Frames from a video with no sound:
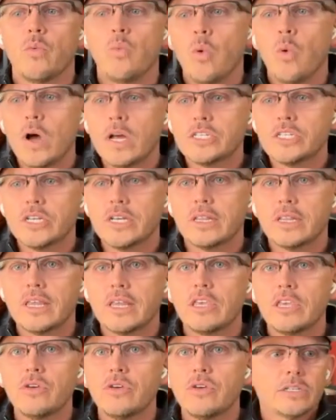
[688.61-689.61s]
Was it
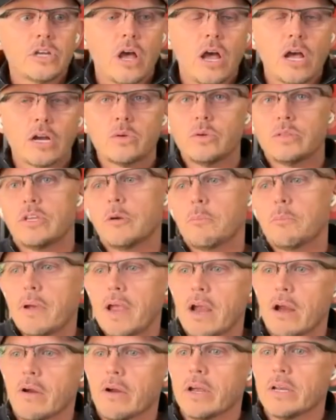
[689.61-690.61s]
that you talked with your
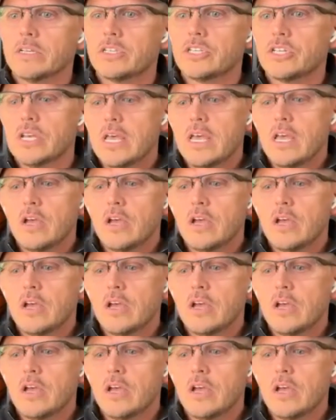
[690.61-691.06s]
parents?